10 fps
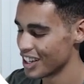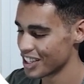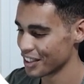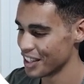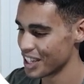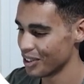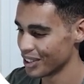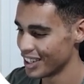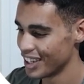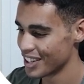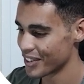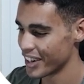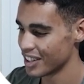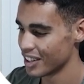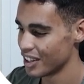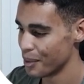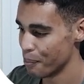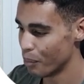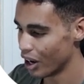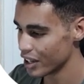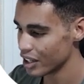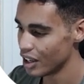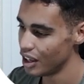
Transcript: Check this out. Trade by.